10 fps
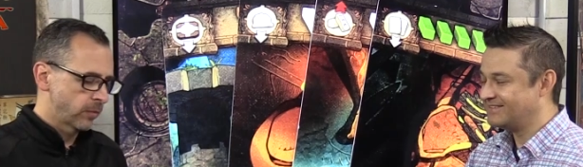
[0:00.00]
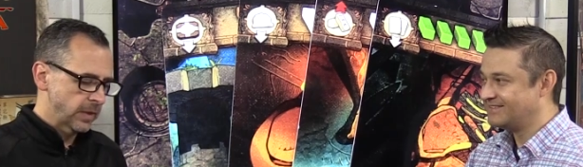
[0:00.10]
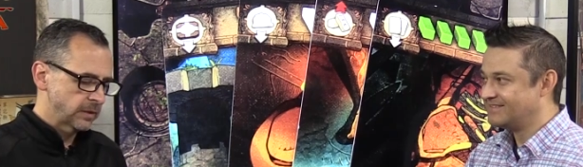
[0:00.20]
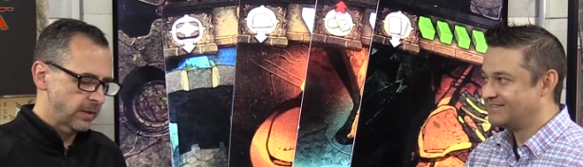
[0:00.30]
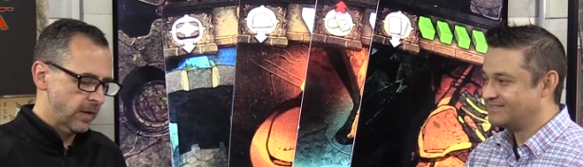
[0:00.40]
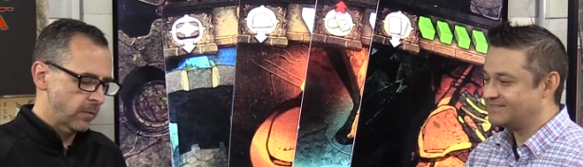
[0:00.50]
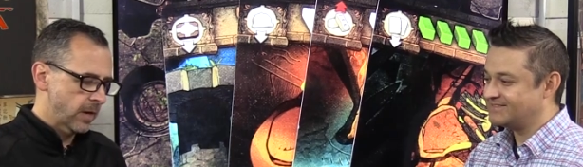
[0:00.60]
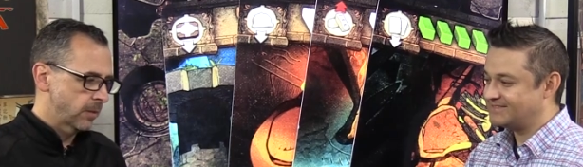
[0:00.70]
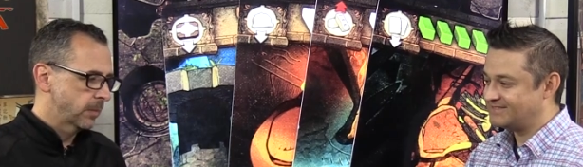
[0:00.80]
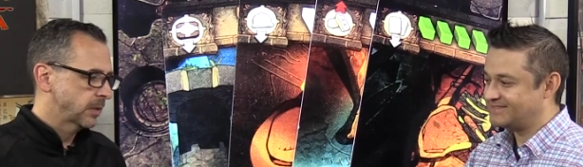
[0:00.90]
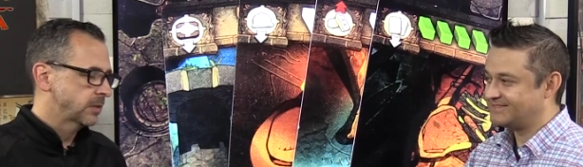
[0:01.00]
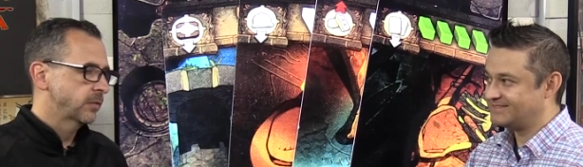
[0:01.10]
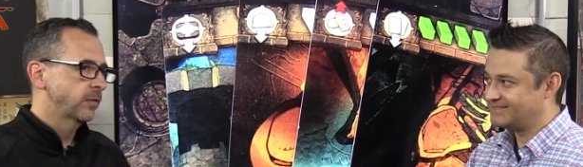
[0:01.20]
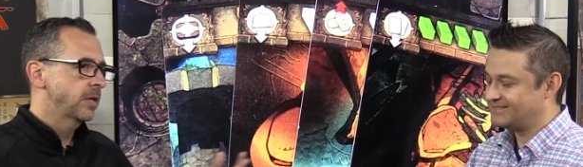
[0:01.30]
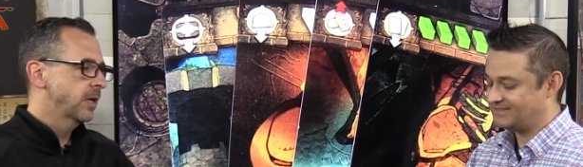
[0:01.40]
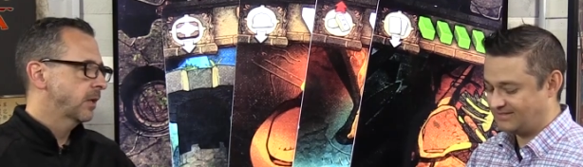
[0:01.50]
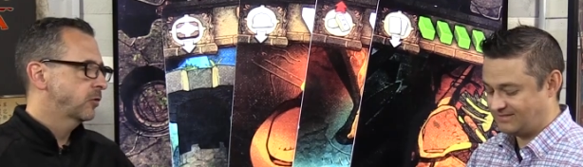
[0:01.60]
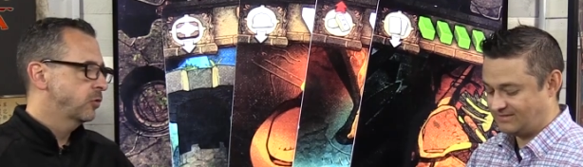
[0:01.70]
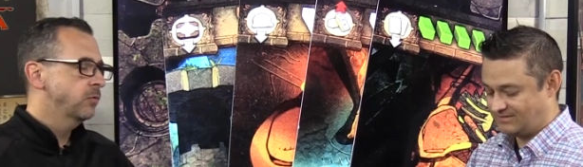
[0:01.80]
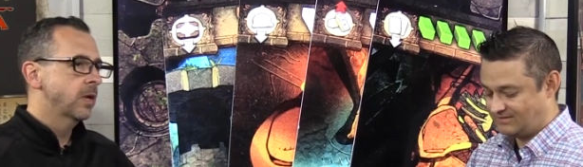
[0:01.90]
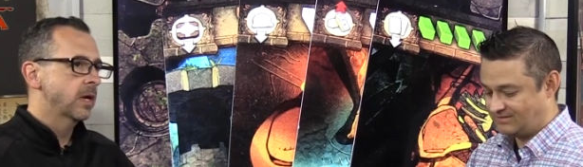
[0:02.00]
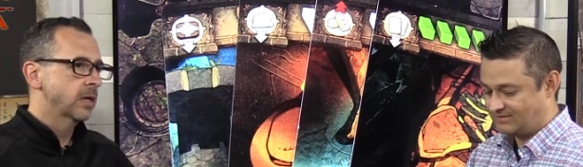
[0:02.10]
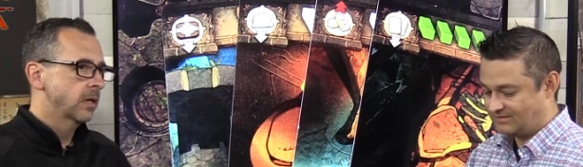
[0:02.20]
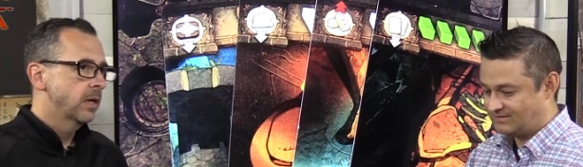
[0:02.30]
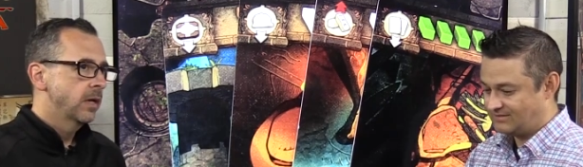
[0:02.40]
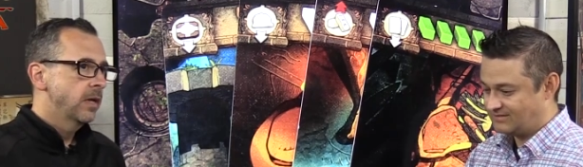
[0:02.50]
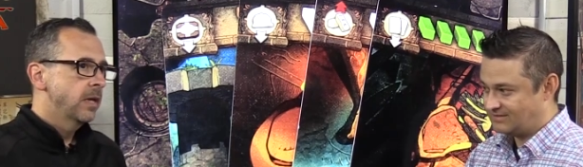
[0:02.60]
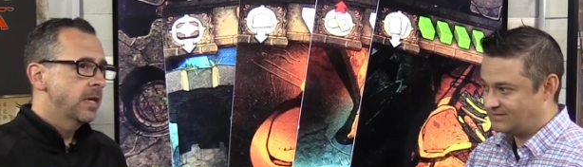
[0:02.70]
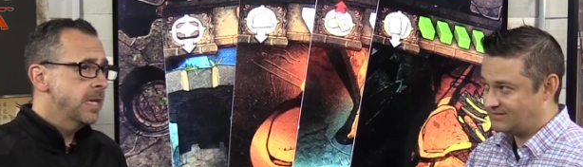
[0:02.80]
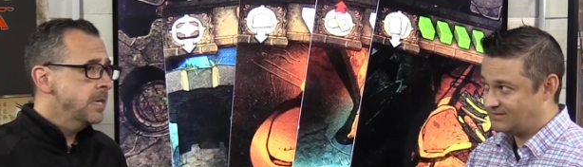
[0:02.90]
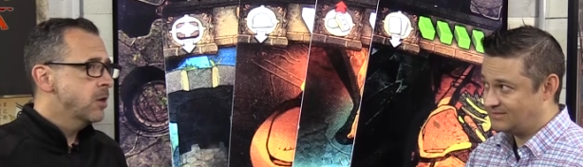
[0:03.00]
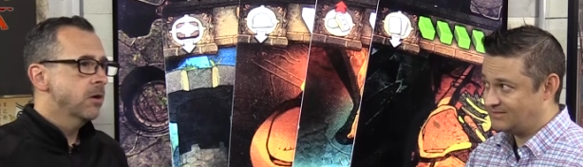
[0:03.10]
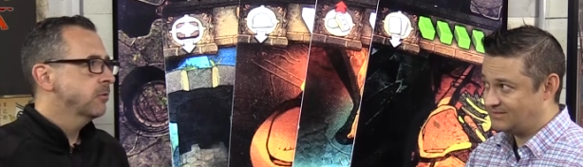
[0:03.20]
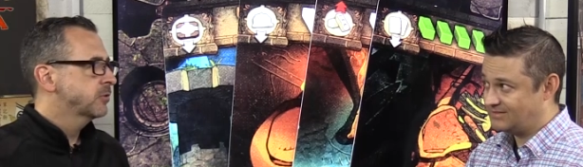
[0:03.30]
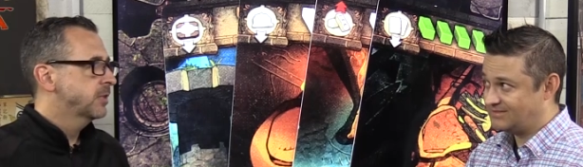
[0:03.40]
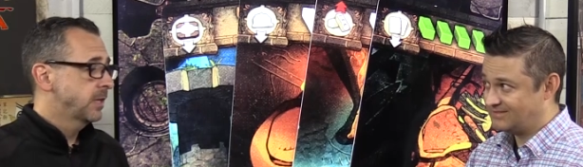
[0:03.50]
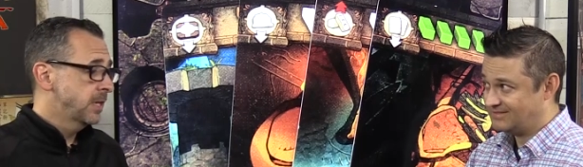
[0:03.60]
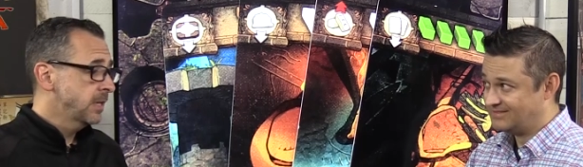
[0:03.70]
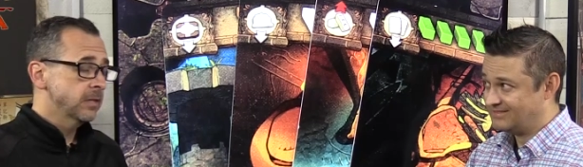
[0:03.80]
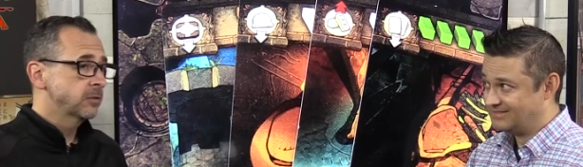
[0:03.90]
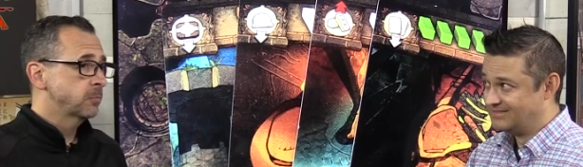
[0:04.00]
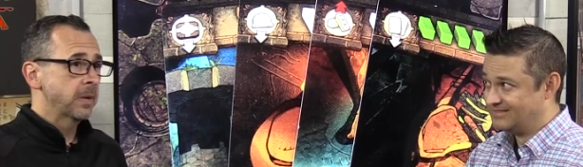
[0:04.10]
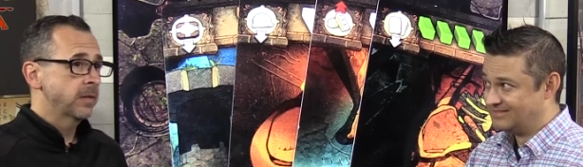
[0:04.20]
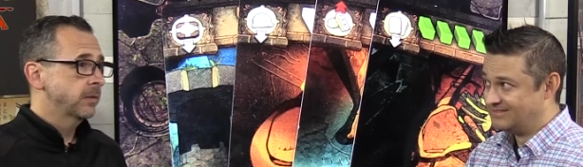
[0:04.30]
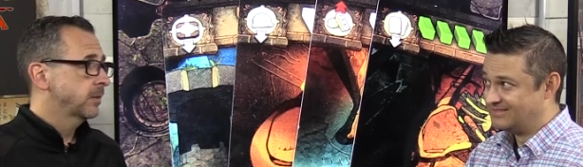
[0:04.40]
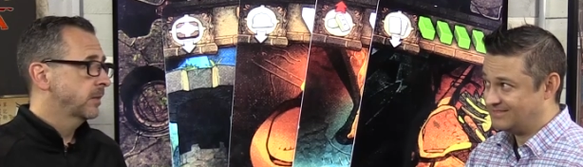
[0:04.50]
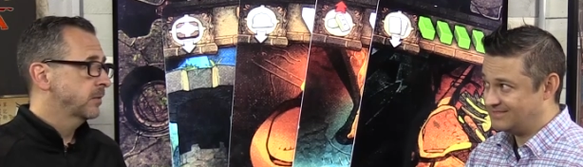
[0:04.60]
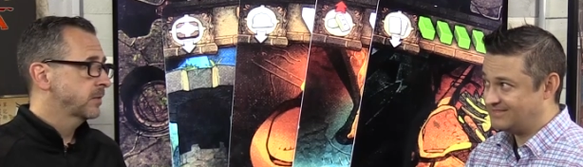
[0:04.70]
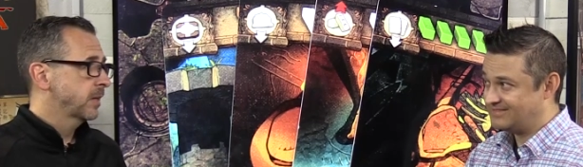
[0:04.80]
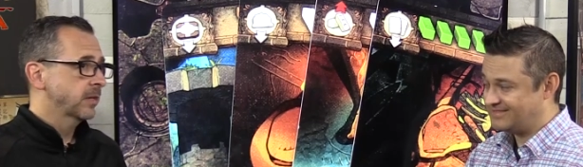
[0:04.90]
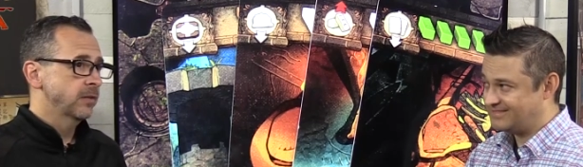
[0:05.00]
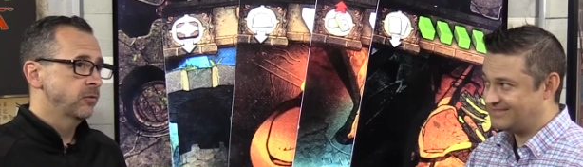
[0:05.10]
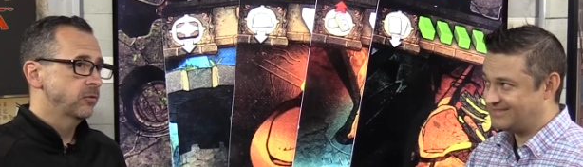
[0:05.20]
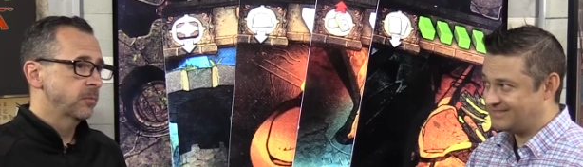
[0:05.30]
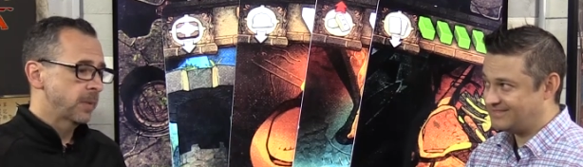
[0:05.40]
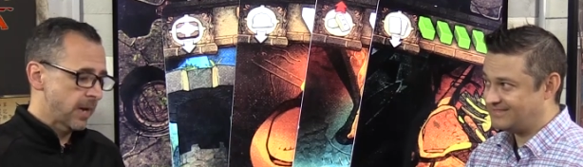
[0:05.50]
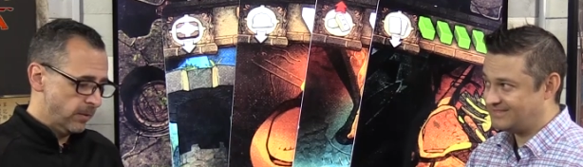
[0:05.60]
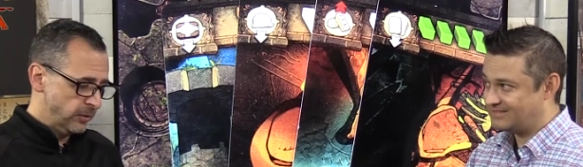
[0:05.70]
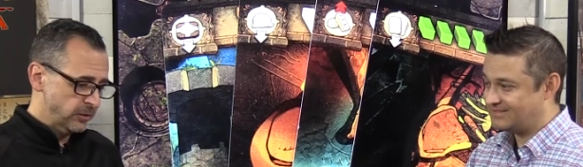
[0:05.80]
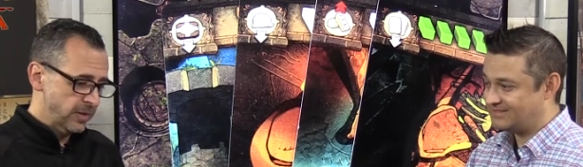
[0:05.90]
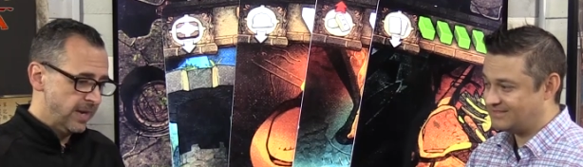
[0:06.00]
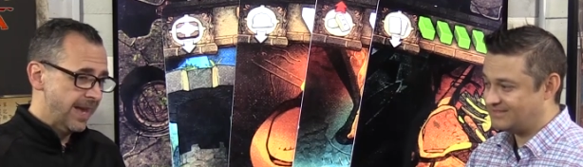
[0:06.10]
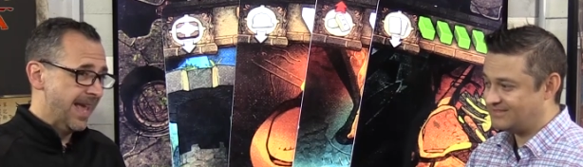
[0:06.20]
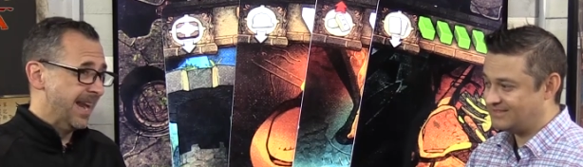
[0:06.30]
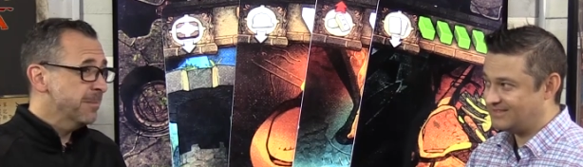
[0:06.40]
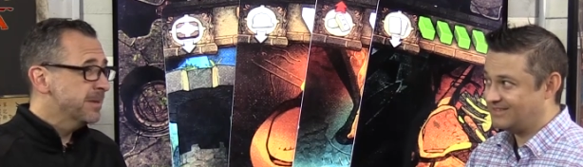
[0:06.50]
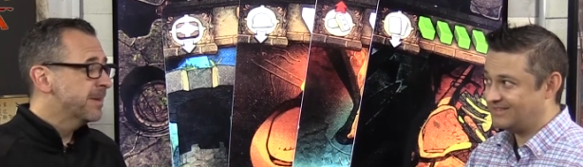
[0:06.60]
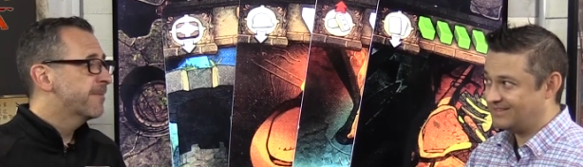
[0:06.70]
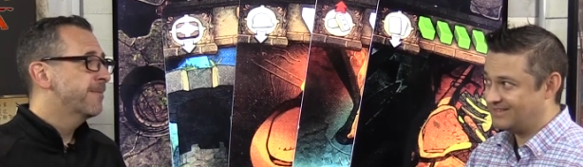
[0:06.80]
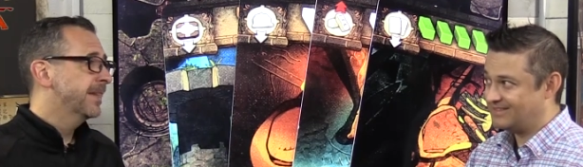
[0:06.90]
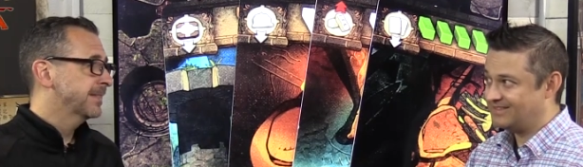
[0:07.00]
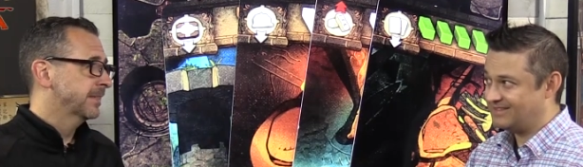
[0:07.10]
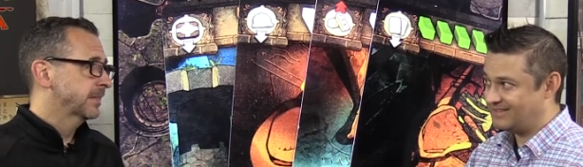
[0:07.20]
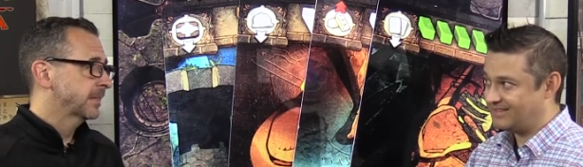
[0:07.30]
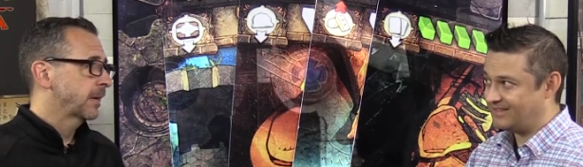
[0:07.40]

Speaker 1: the rest of that round because if he had two Naga, he knows that he can spend his Naga and do some powers, and I'm defenseless.